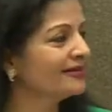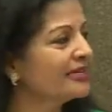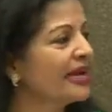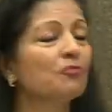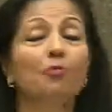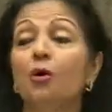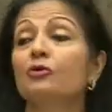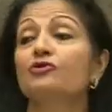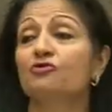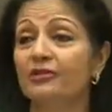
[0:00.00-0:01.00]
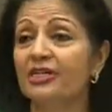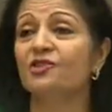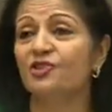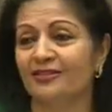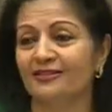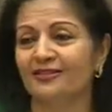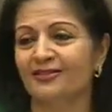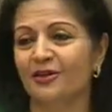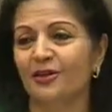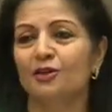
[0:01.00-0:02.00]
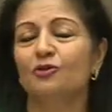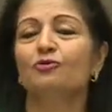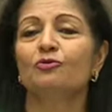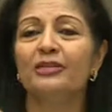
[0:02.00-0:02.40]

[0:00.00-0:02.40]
than most regions to